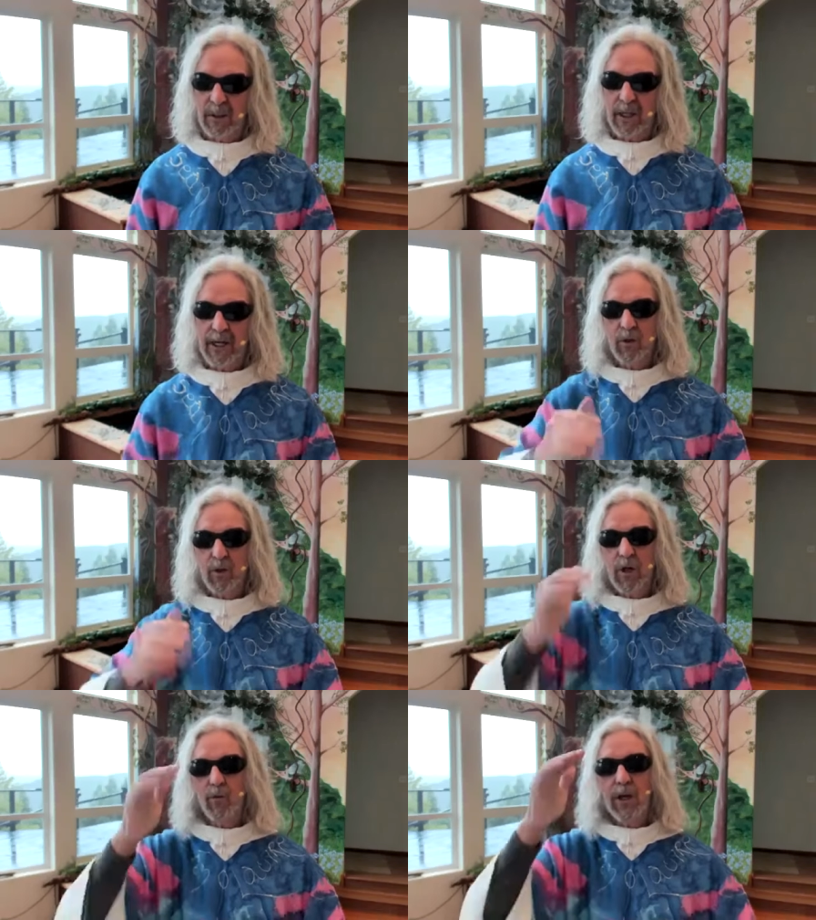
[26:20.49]
And I'm going
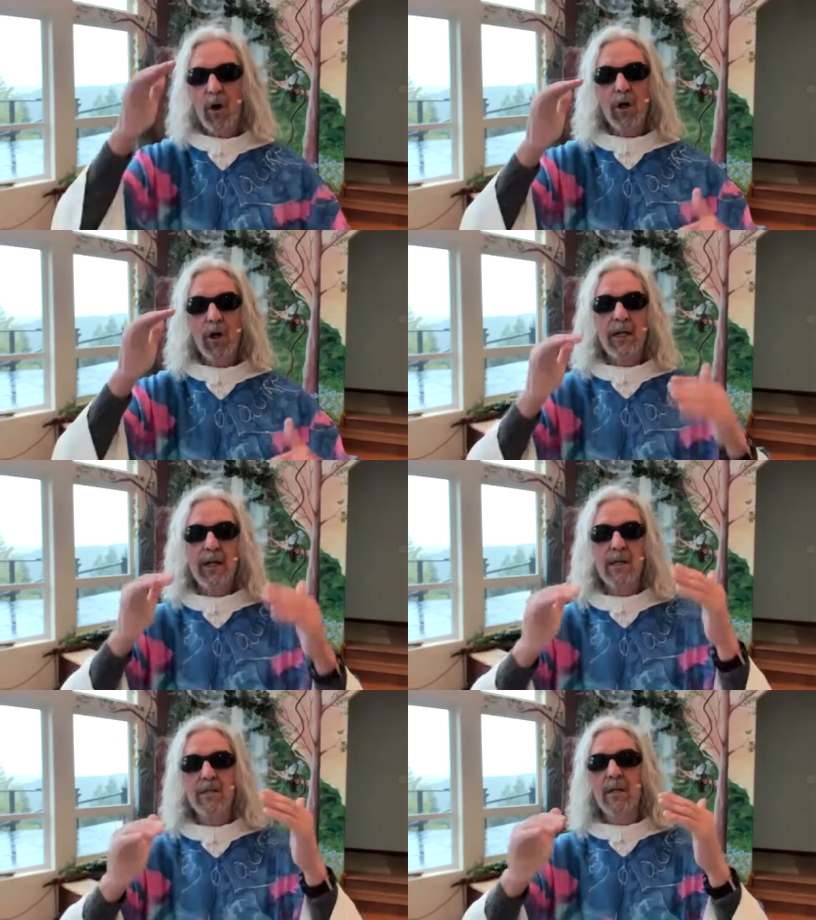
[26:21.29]
to
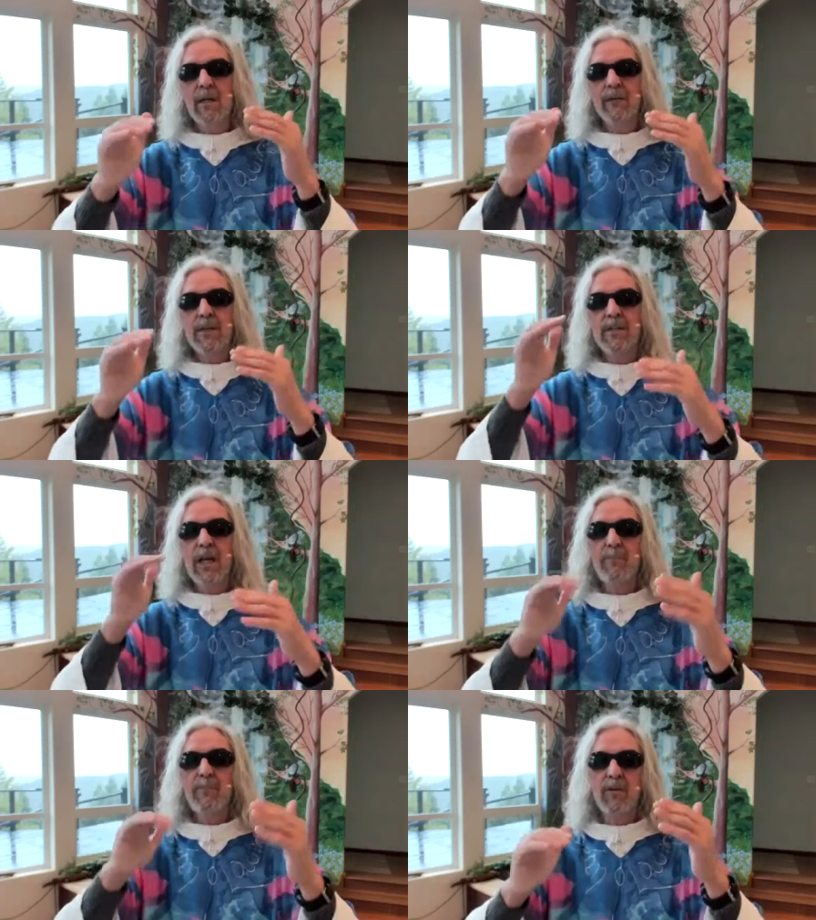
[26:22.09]
reorganize the
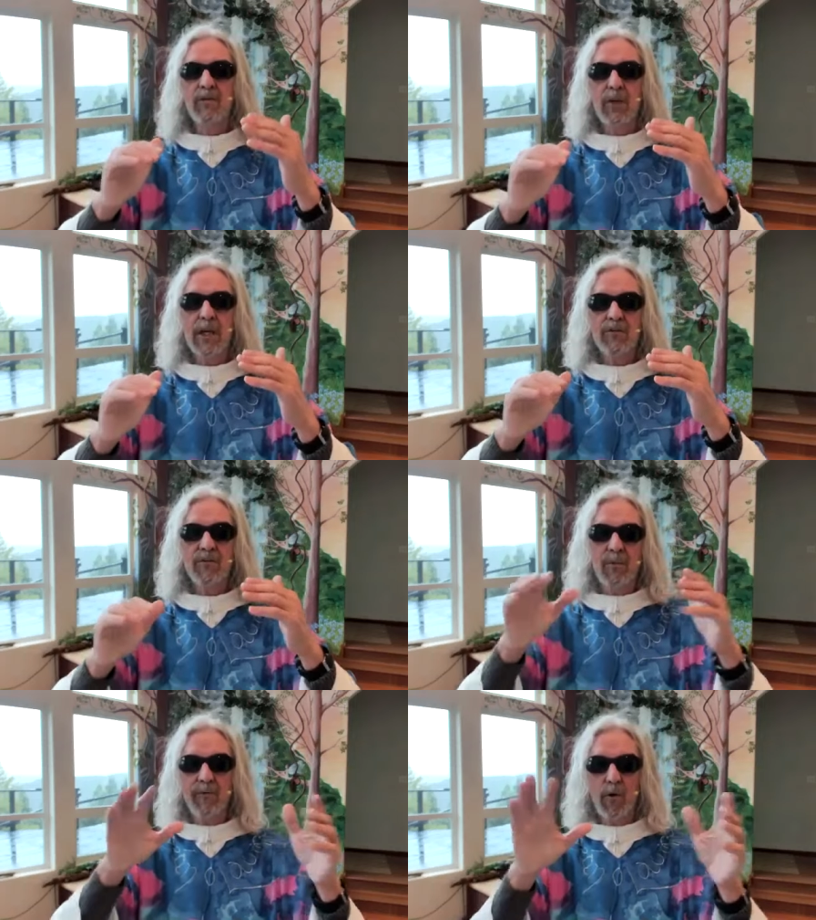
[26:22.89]
statements of Christ
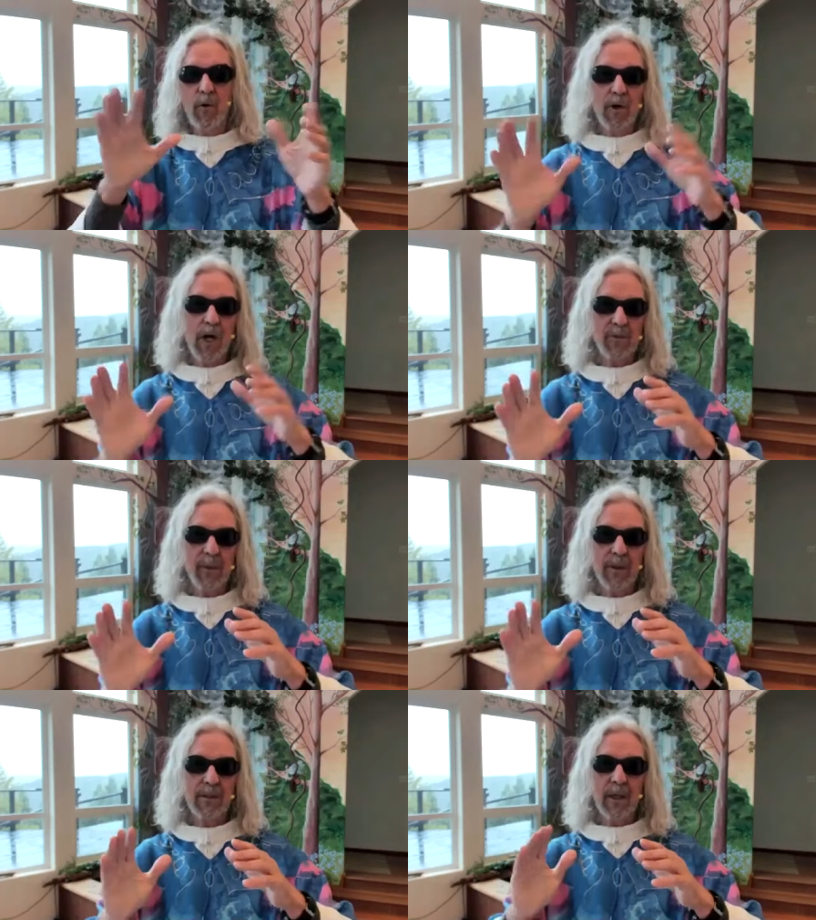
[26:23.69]
from the four
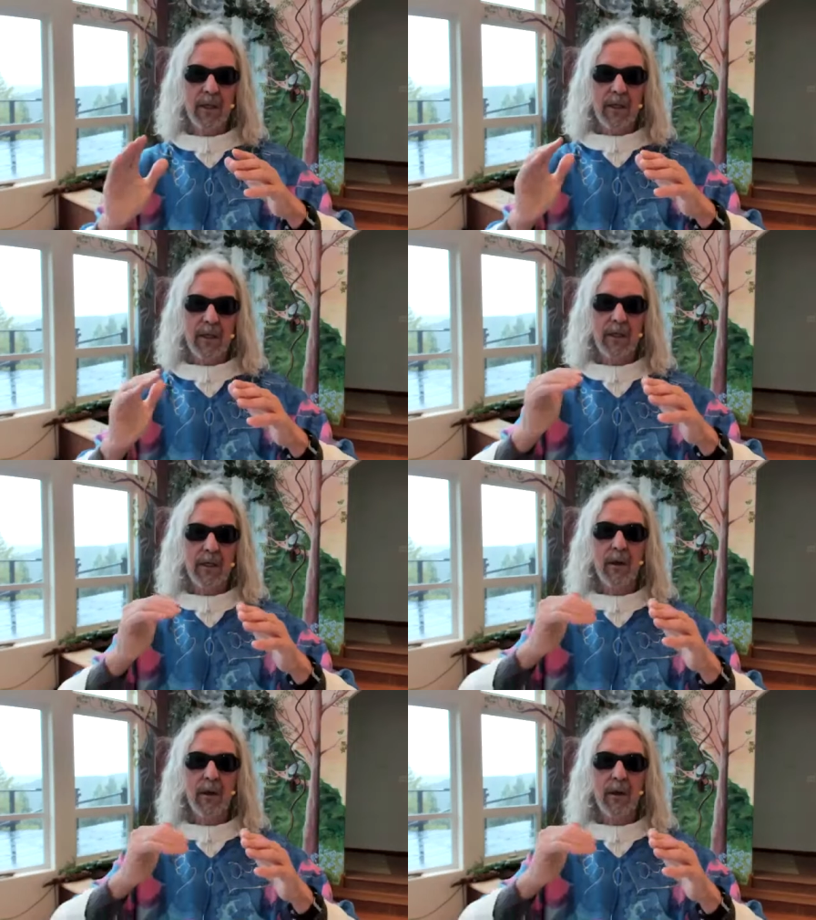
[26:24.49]
Gospels in